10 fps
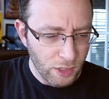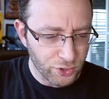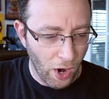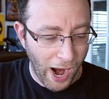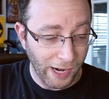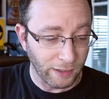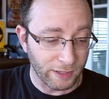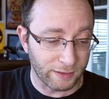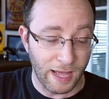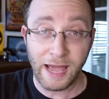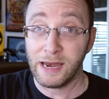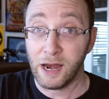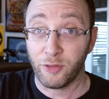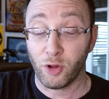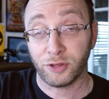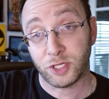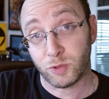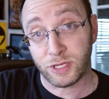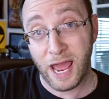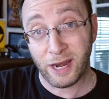So I like that. I thought this
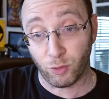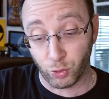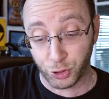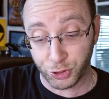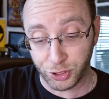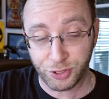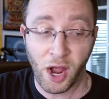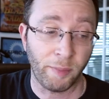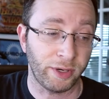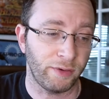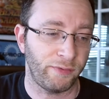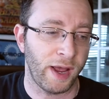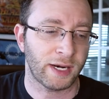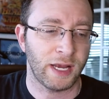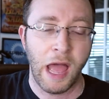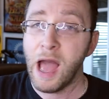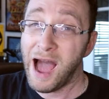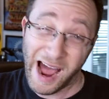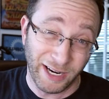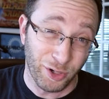was had a really good calming effect.
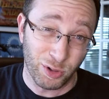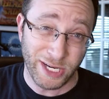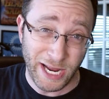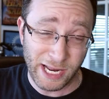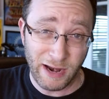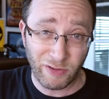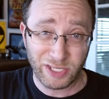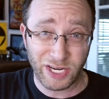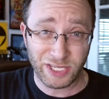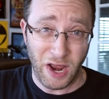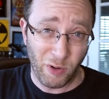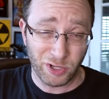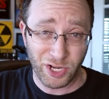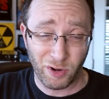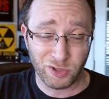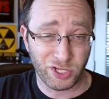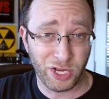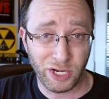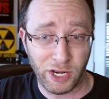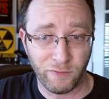I don't take it every six hours. I don't see
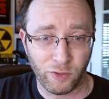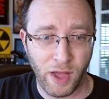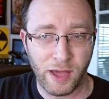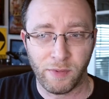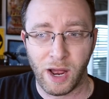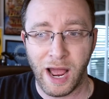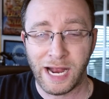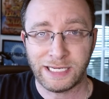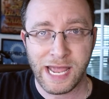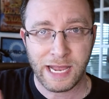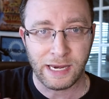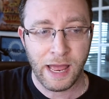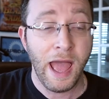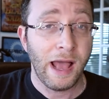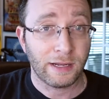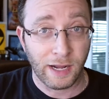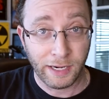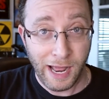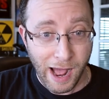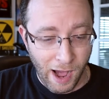a need for that. I, I take it
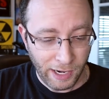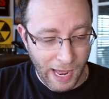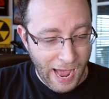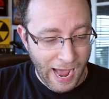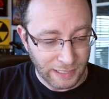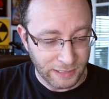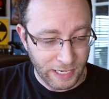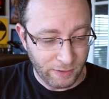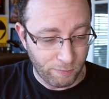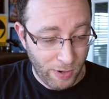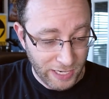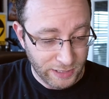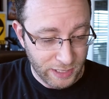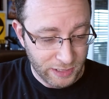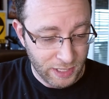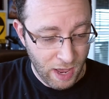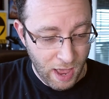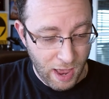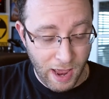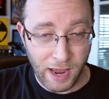kind of on an as need basis.
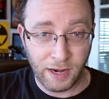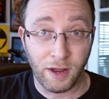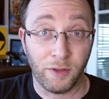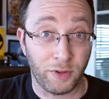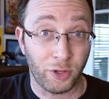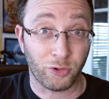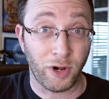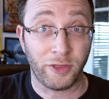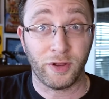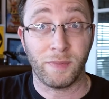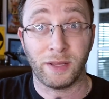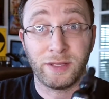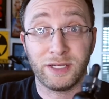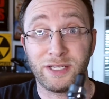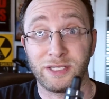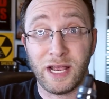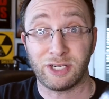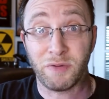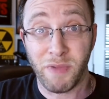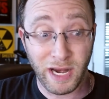And uh, the other great thing about this, it's
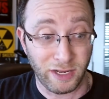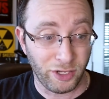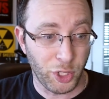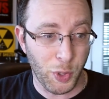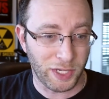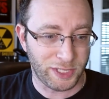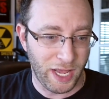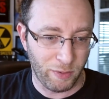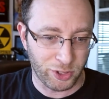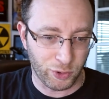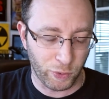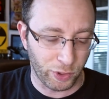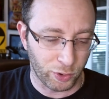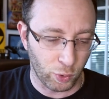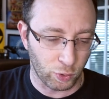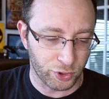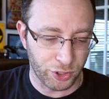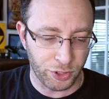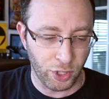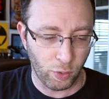actually made in the USA, which is really cool. So
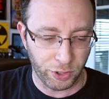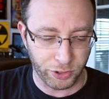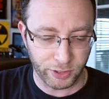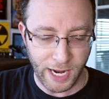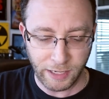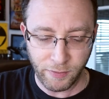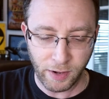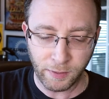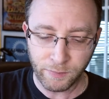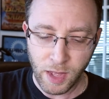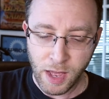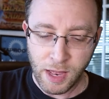you know what you're getting there.